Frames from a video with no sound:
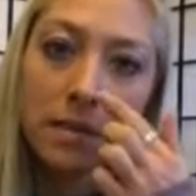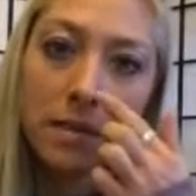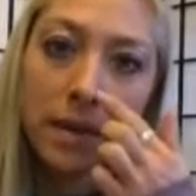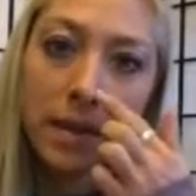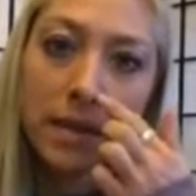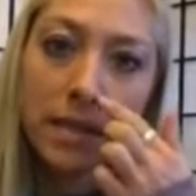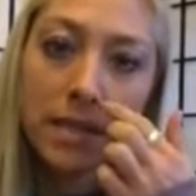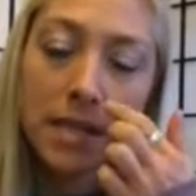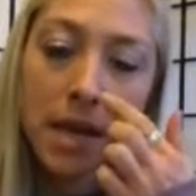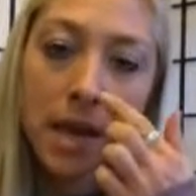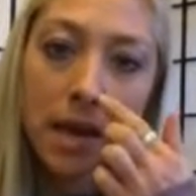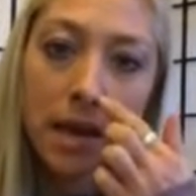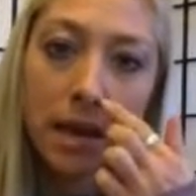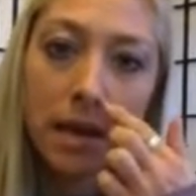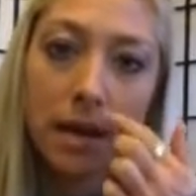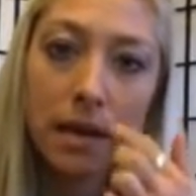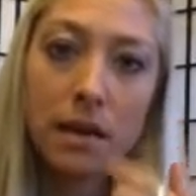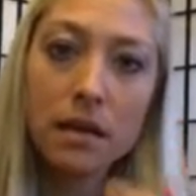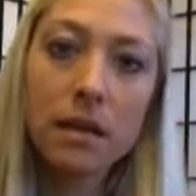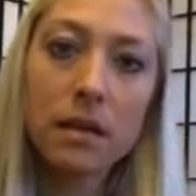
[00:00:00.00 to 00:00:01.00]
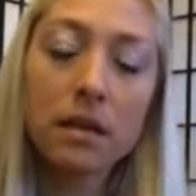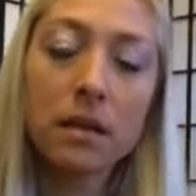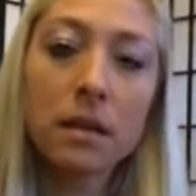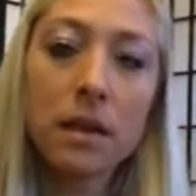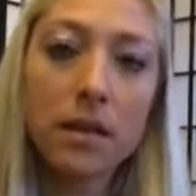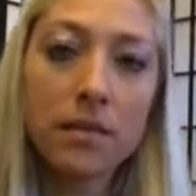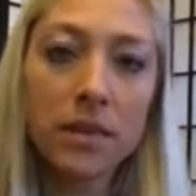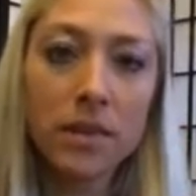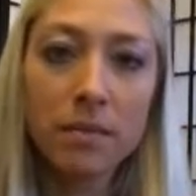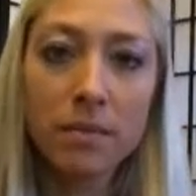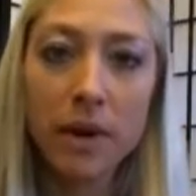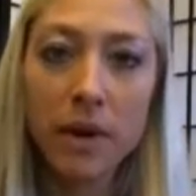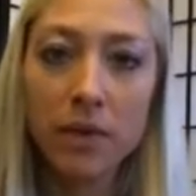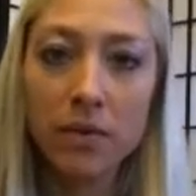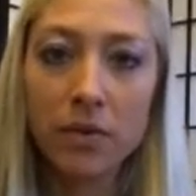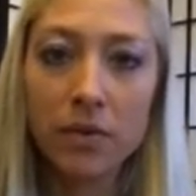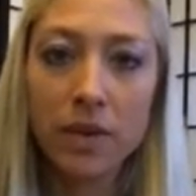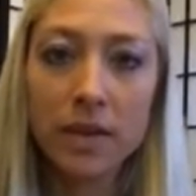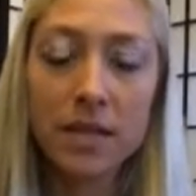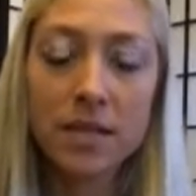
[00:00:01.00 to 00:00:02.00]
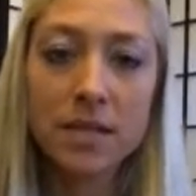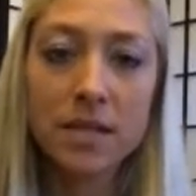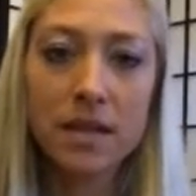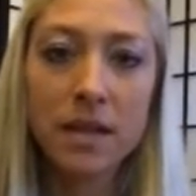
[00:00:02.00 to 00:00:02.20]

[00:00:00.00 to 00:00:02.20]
maintain loving boundaries,